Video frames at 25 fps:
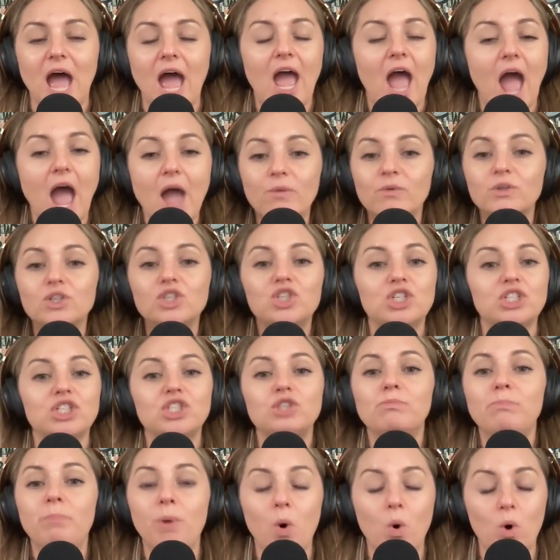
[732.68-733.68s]
I was
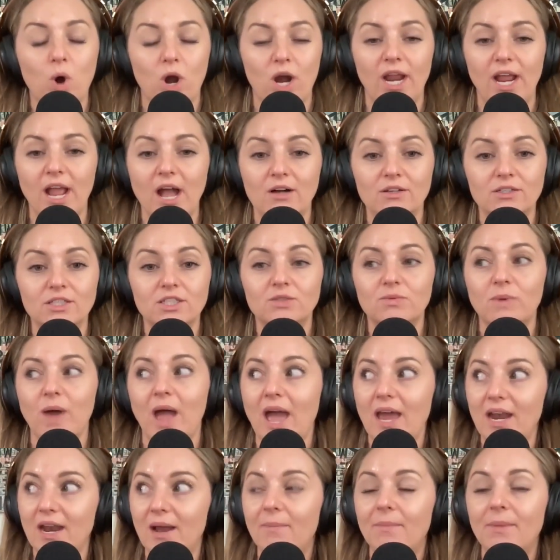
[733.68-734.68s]
just pouring out
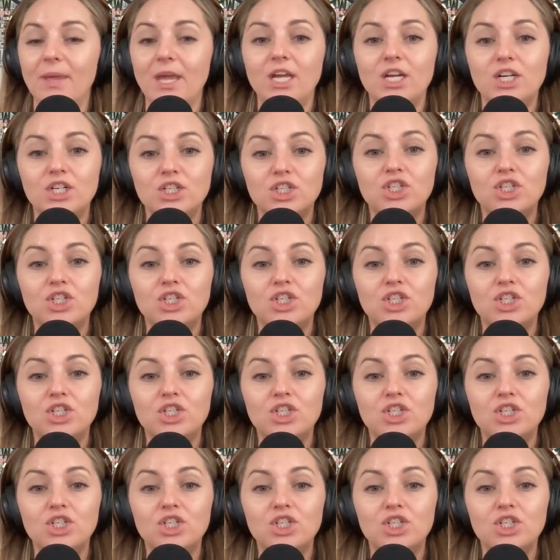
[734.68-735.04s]
sweat, and I'm like,